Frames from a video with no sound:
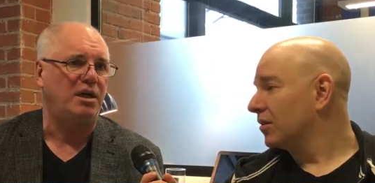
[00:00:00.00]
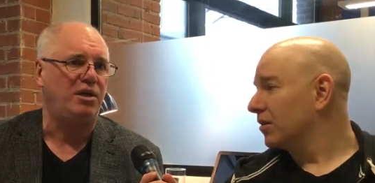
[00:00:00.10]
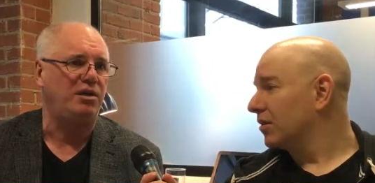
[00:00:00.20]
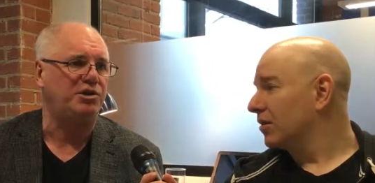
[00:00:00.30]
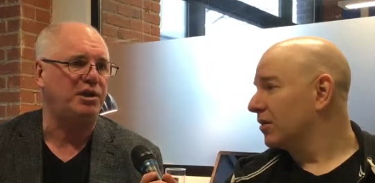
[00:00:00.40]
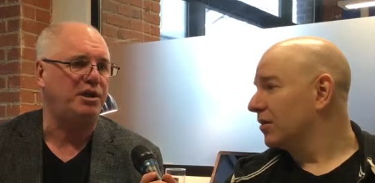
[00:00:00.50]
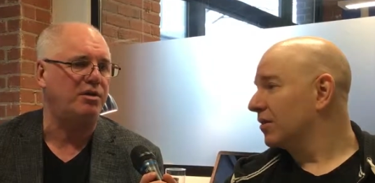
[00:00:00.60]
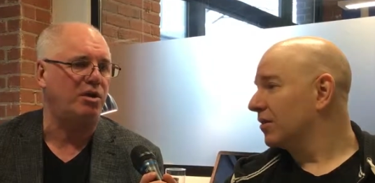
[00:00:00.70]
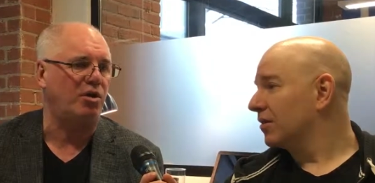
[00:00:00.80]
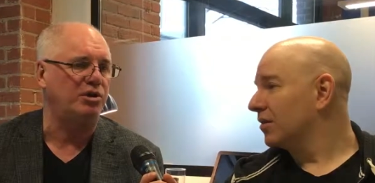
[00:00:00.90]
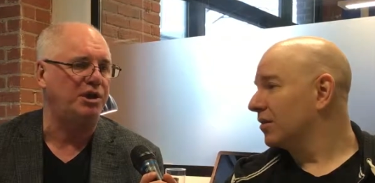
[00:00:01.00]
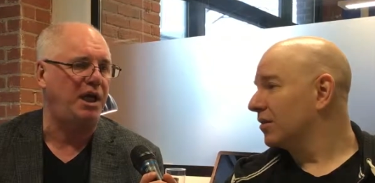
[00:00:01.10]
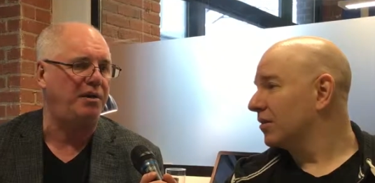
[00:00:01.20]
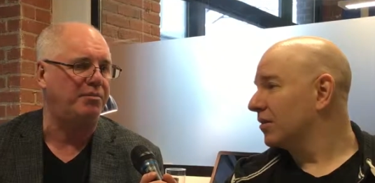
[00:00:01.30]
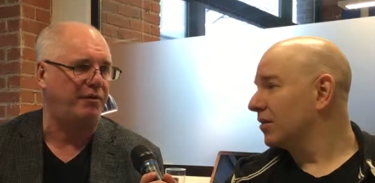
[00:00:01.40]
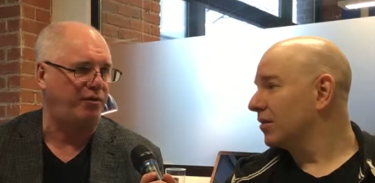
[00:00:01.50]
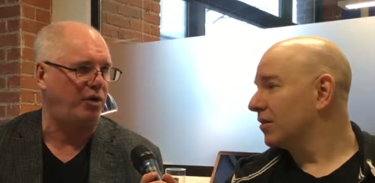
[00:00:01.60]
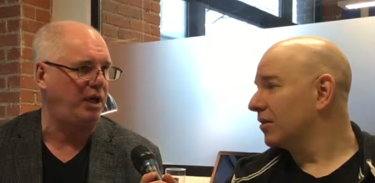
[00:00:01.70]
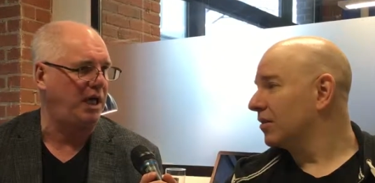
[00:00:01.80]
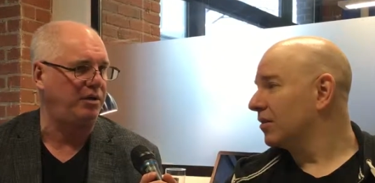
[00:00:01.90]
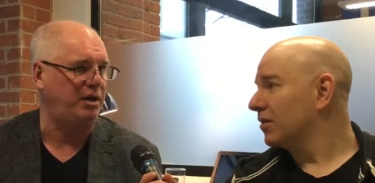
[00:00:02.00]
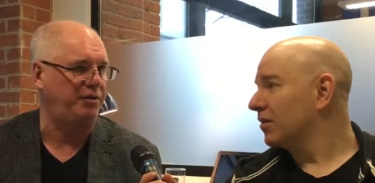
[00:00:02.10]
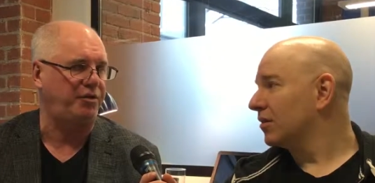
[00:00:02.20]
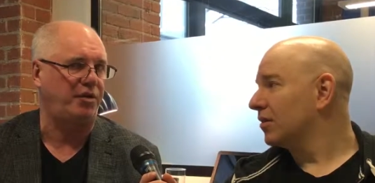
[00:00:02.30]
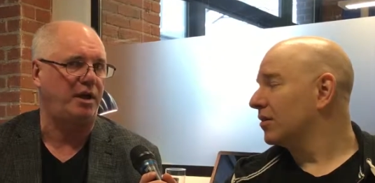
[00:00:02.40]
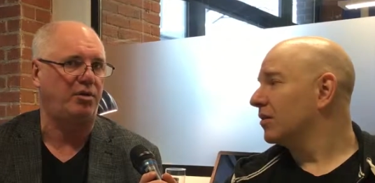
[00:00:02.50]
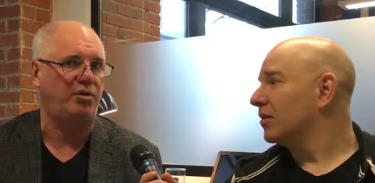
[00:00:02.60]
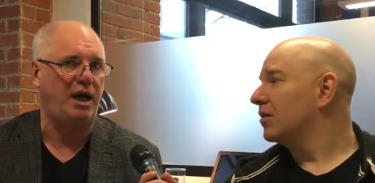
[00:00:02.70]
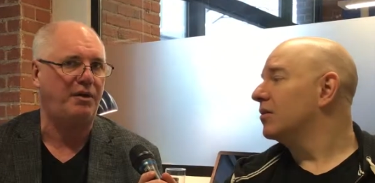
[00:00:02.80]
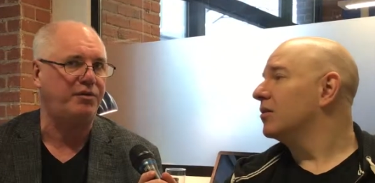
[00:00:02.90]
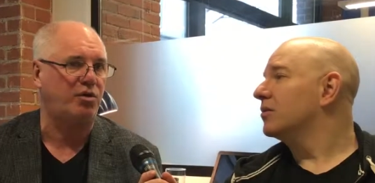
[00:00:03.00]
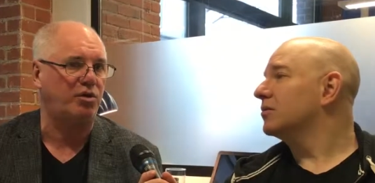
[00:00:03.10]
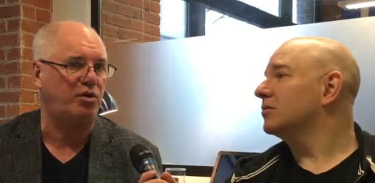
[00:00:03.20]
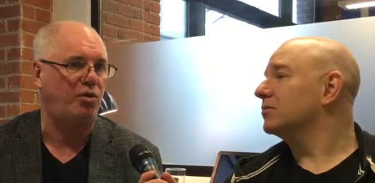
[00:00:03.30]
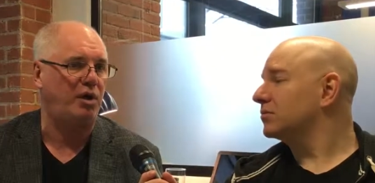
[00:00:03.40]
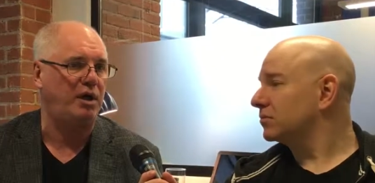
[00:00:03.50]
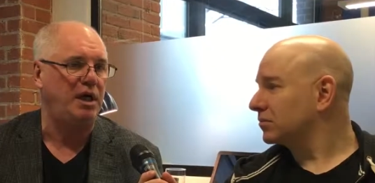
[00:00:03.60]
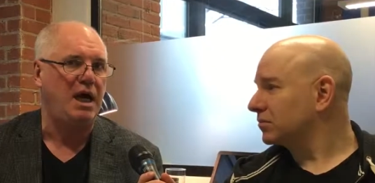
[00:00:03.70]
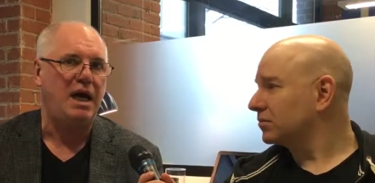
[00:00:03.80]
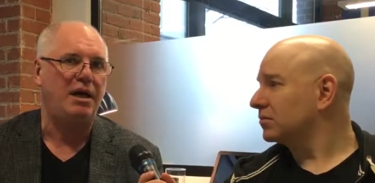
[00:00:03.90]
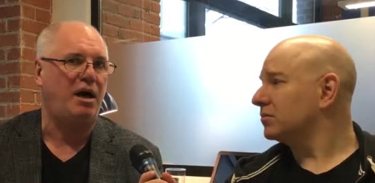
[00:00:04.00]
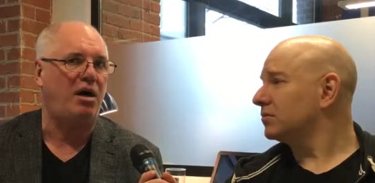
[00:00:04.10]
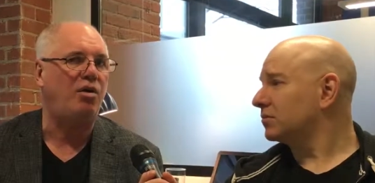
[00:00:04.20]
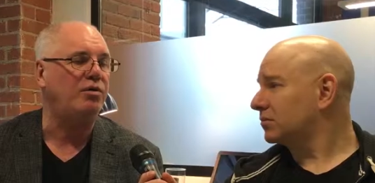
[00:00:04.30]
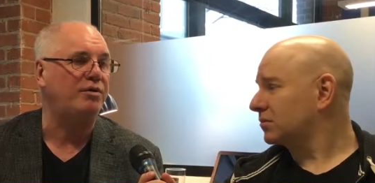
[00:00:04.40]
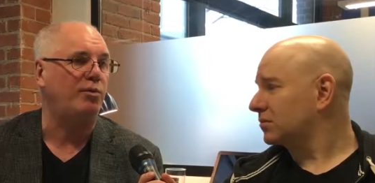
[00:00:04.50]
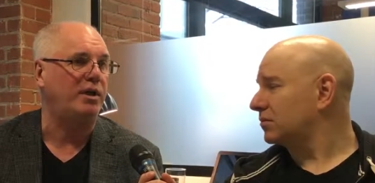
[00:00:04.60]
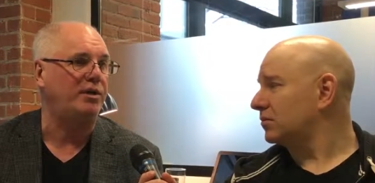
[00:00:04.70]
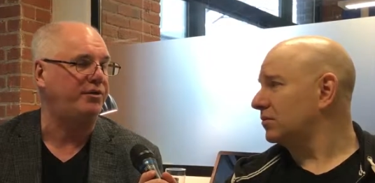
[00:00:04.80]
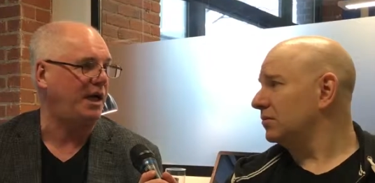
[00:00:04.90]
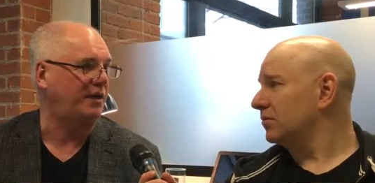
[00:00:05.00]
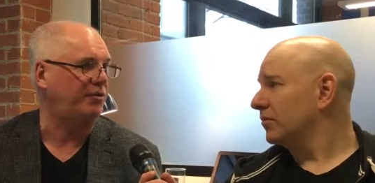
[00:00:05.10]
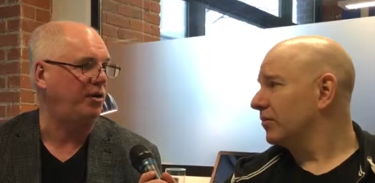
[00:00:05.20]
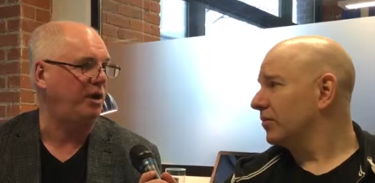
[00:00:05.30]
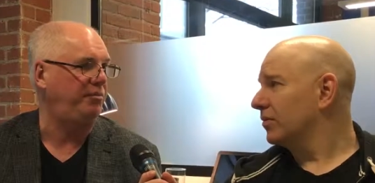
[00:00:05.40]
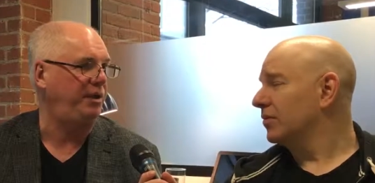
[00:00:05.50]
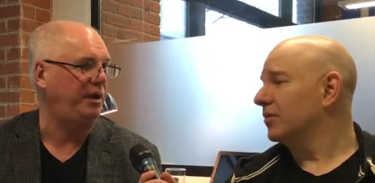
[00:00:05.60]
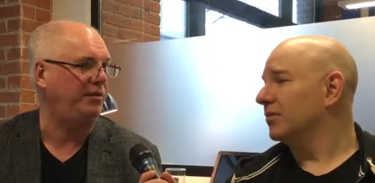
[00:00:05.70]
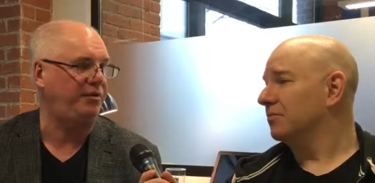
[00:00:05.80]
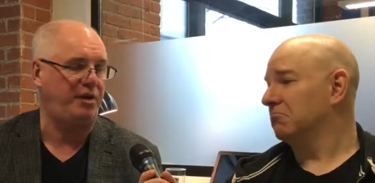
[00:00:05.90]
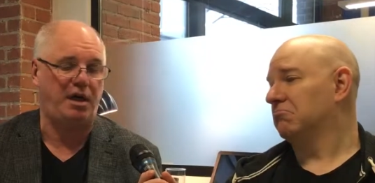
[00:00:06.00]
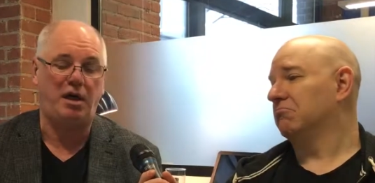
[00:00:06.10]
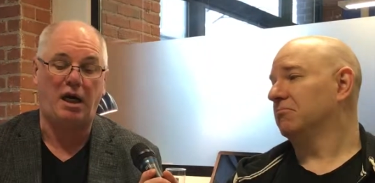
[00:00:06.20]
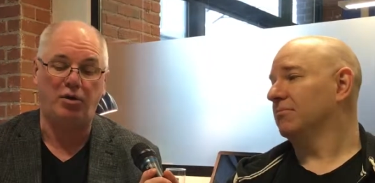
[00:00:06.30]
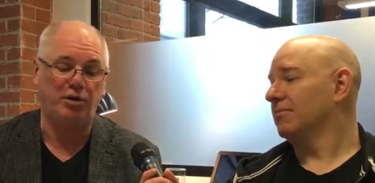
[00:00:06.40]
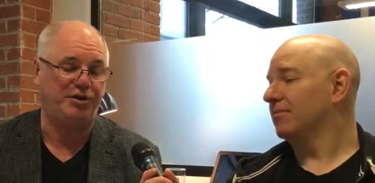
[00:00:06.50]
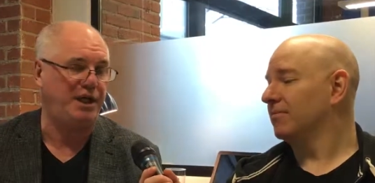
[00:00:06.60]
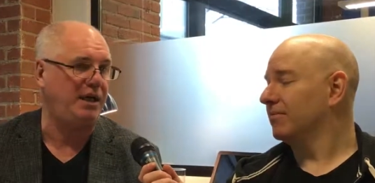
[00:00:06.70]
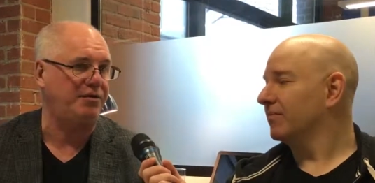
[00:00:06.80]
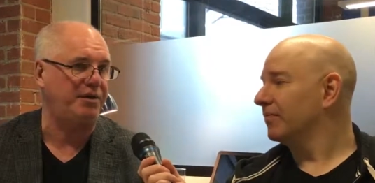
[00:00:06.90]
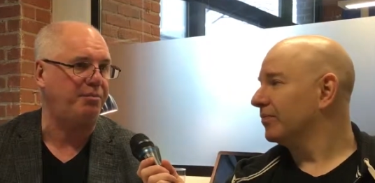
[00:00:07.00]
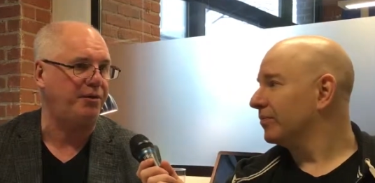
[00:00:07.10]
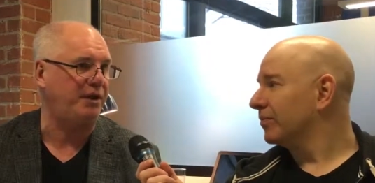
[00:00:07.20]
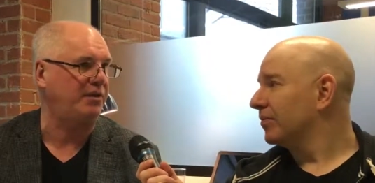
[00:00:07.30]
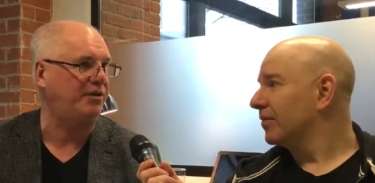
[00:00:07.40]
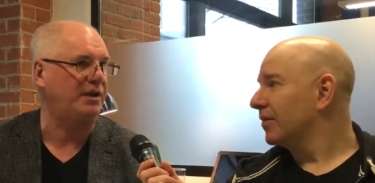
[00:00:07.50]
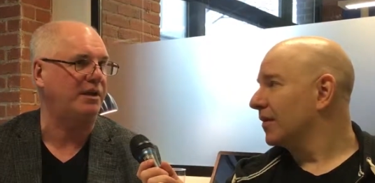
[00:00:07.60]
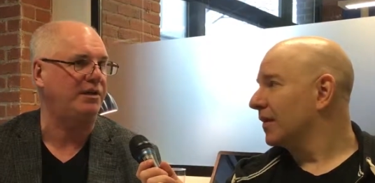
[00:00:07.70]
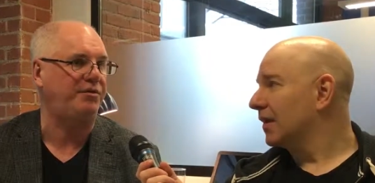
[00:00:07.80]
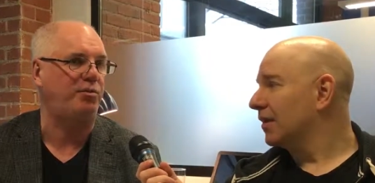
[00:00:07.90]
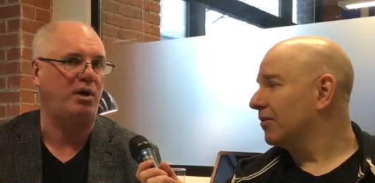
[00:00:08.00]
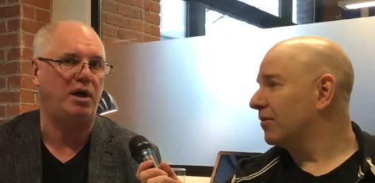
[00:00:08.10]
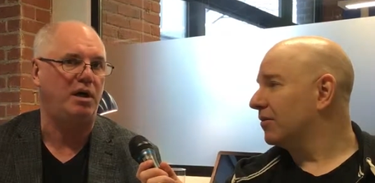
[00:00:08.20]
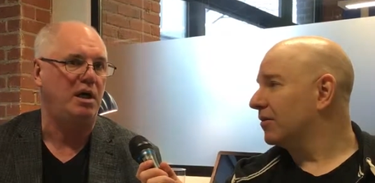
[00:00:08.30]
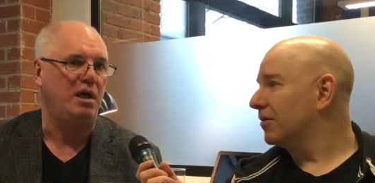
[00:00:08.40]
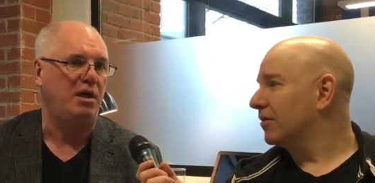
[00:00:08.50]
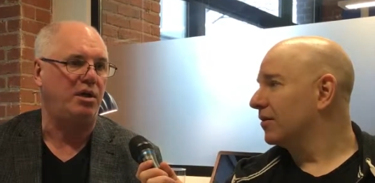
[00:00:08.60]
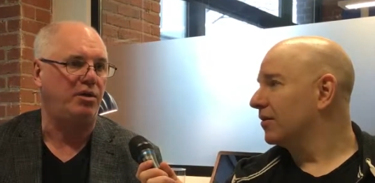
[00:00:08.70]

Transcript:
Speaker 1: usually negotiate beforehand so that I don't have to go to court, and I always win in tax court because I only take simple things like this where, you